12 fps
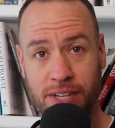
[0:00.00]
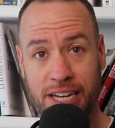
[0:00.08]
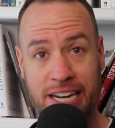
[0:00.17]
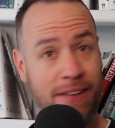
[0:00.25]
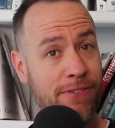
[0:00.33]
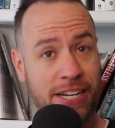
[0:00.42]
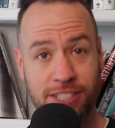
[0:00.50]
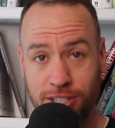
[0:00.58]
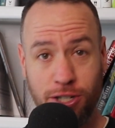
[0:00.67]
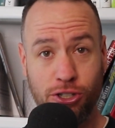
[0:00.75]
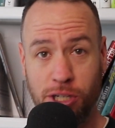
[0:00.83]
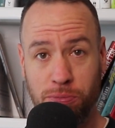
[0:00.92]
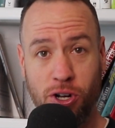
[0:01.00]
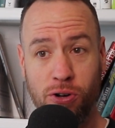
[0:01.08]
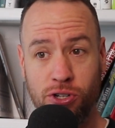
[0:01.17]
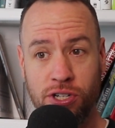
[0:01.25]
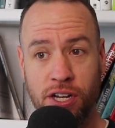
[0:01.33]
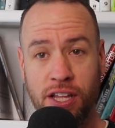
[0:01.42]
and definitely as a leadership
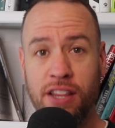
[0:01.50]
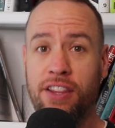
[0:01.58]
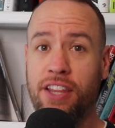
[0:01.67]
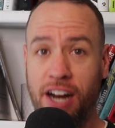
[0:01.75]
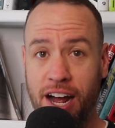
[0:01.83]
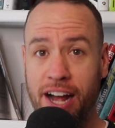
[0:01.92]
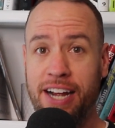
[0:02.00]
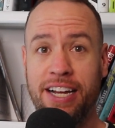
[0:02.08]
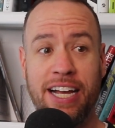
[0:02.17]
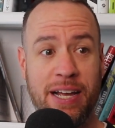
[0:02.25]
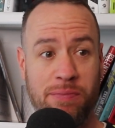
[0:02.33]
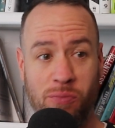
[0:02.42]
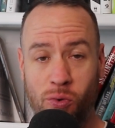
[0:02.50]
coach, that I am